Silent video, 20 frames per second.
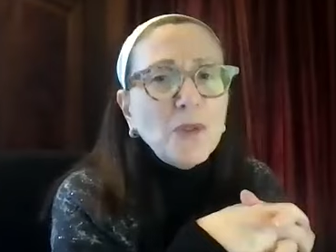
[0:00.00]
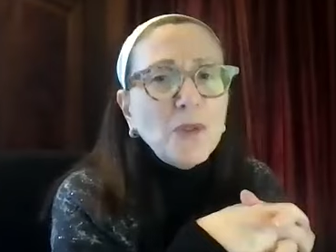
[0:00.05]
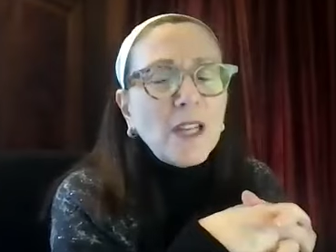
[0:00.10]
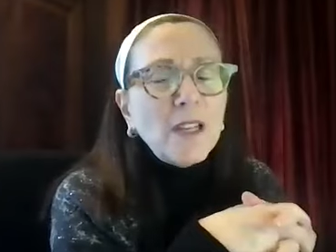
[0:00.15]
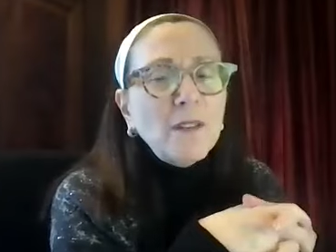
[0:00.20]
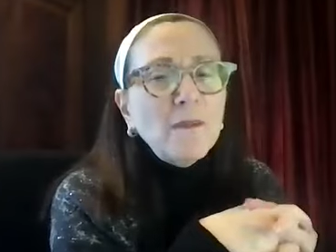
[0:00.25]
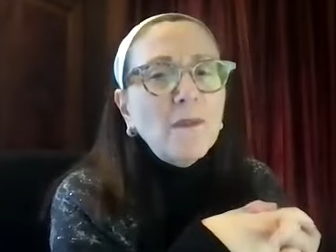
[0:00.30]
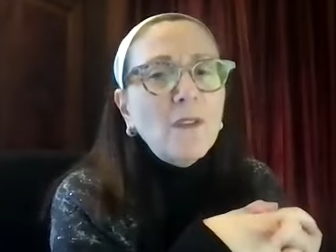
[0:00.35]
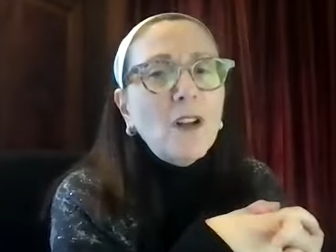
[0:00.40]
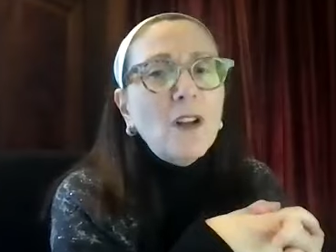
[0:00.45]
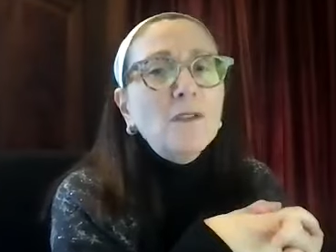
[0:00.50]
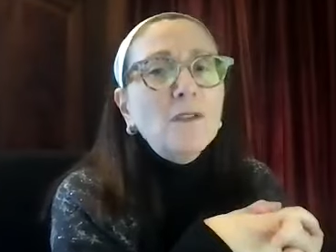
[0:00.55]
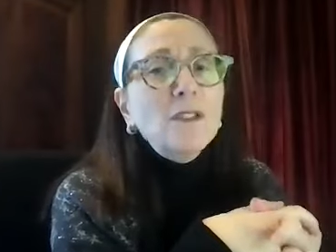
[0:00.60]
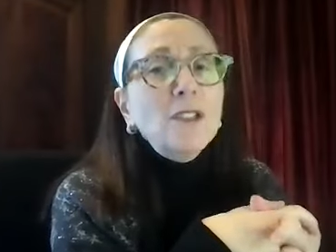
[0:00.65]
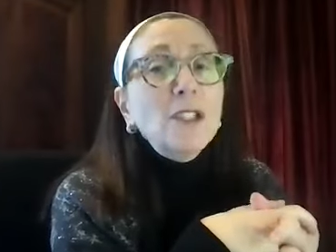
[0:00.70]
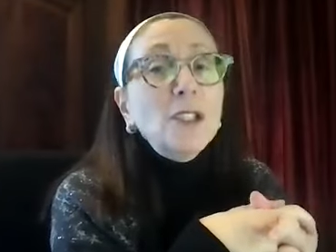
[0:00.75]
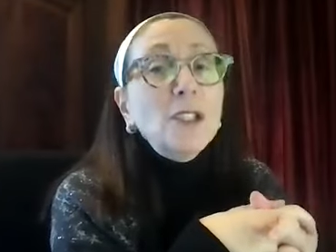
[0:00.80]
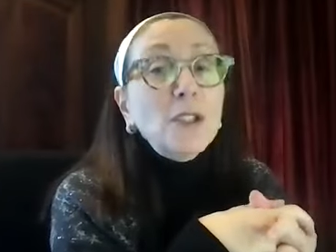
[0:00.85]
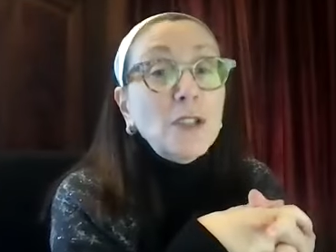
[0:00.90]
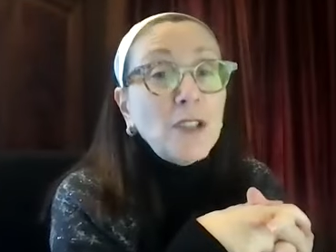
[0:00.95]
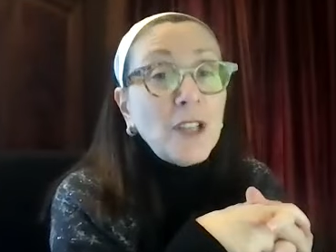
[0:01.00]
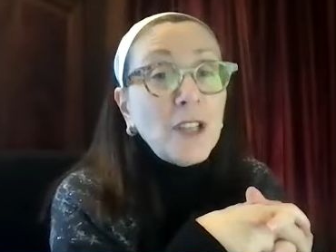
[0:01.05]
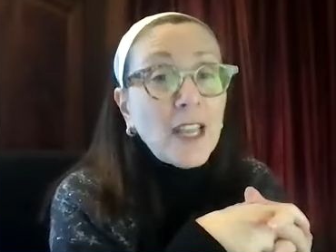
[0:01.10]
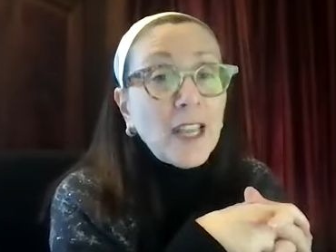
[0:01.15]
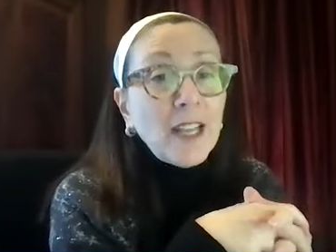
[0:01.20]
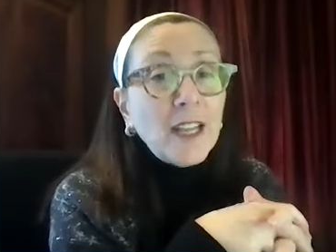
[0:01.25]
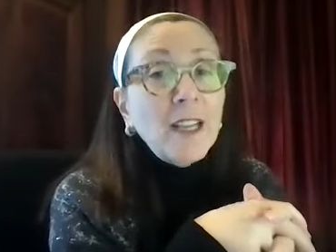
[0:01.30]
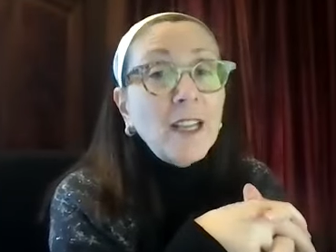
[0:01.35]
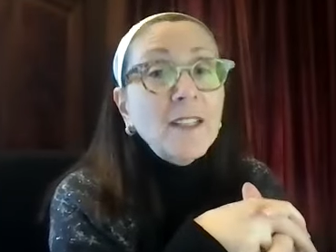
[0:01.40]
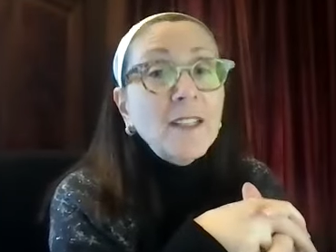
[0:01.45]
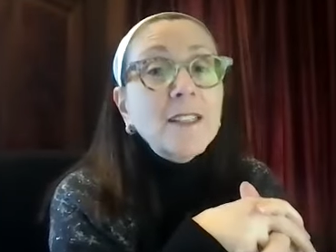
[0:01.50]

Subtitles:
that involve learning